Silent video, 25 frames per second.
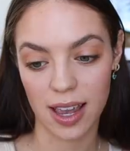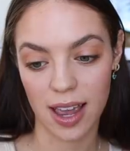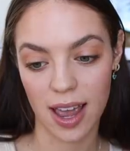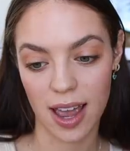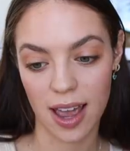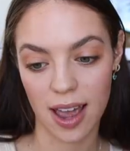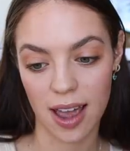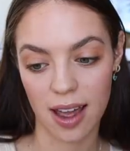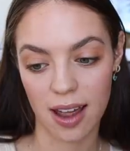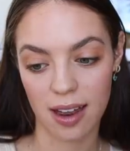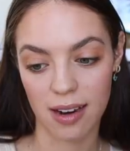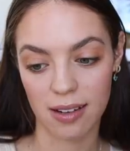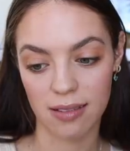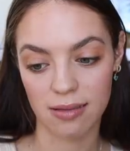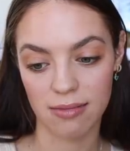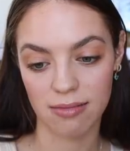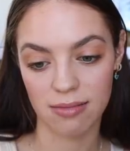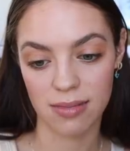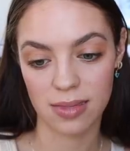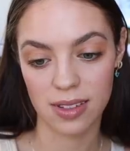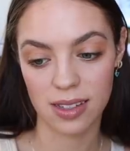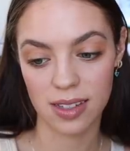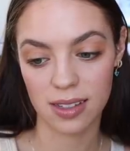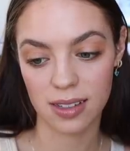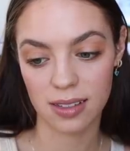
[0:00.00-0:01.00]

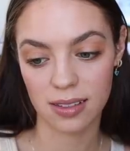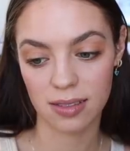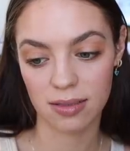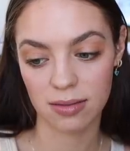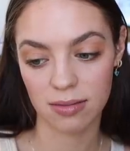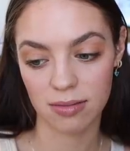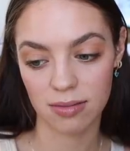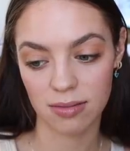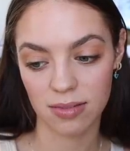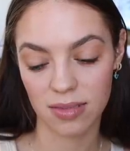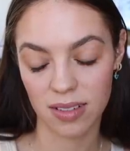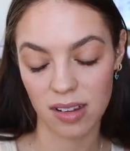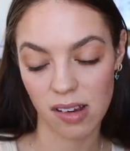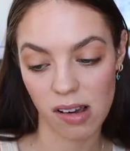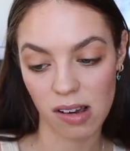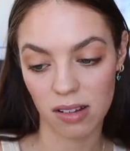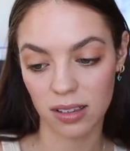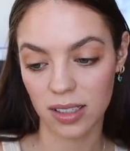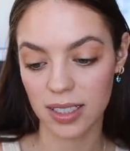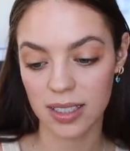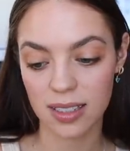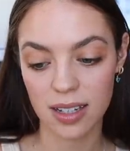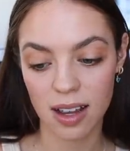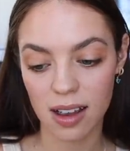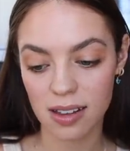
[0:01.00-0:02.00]
And
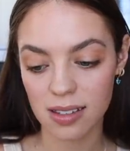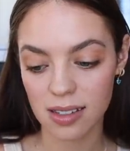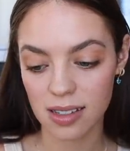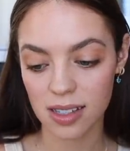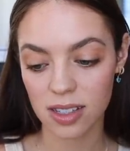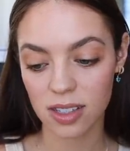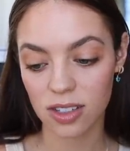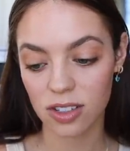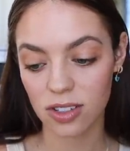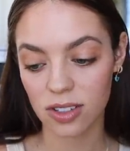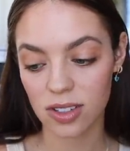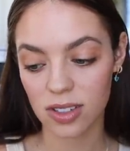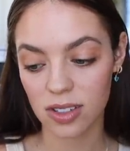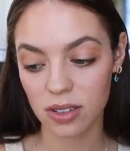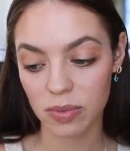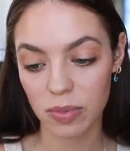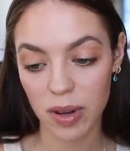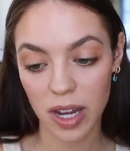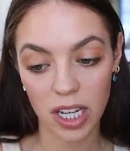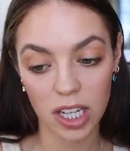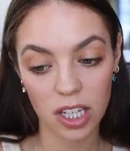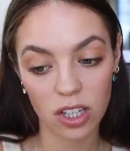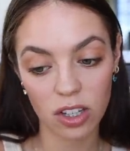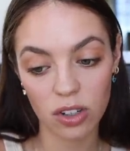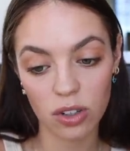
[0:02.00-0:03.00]
all it does is just
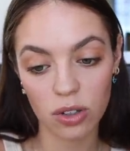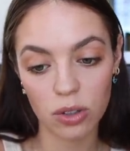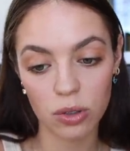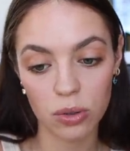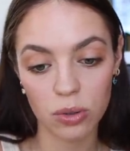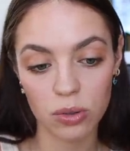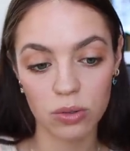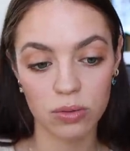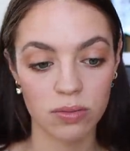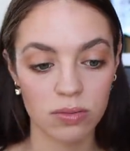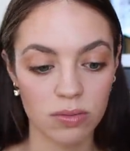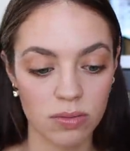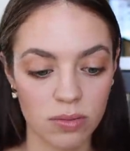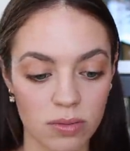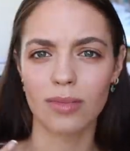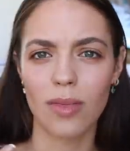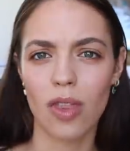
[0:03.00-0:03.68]
make you